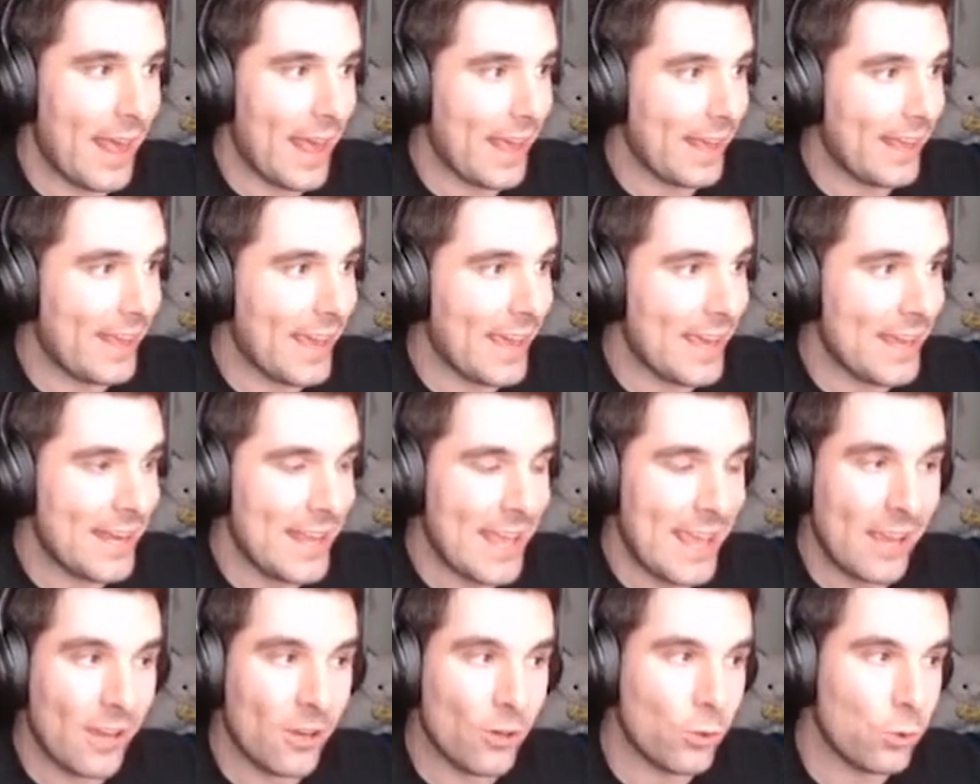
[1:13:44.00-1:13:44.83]
Again,
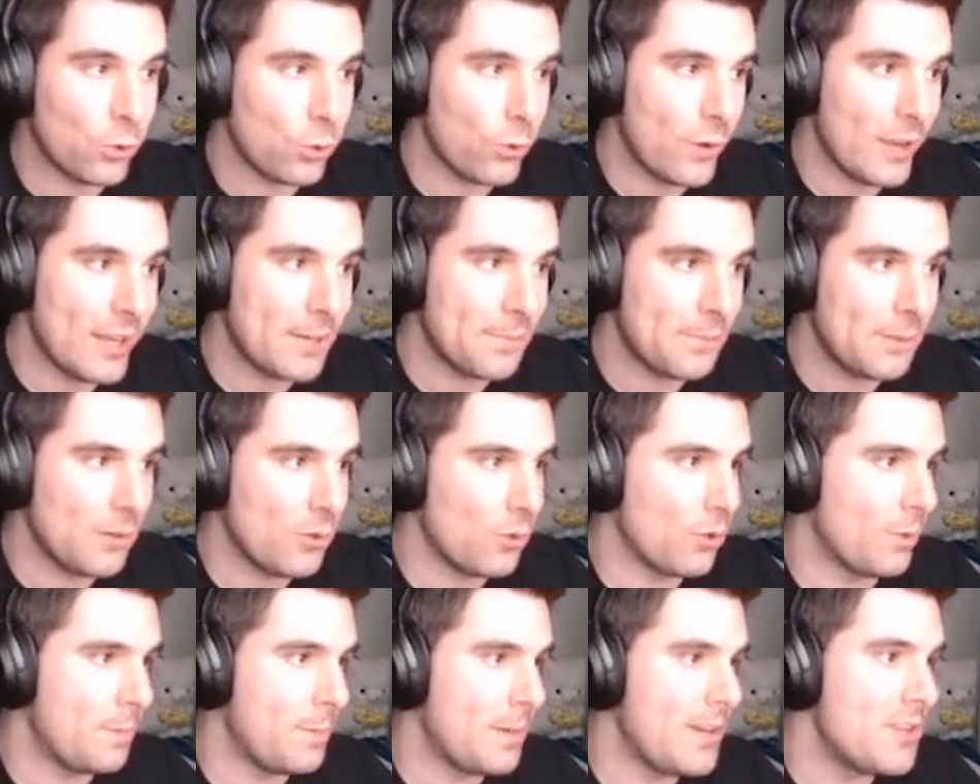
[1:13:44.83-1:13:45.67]
incredible
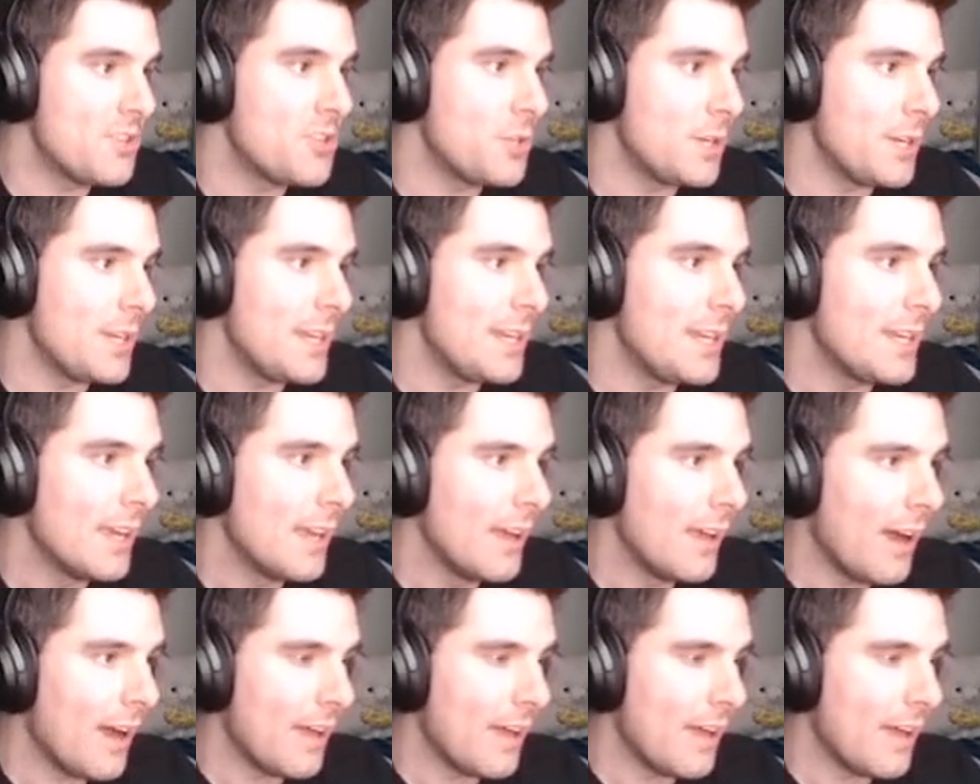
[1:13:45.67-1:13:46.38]
RPG.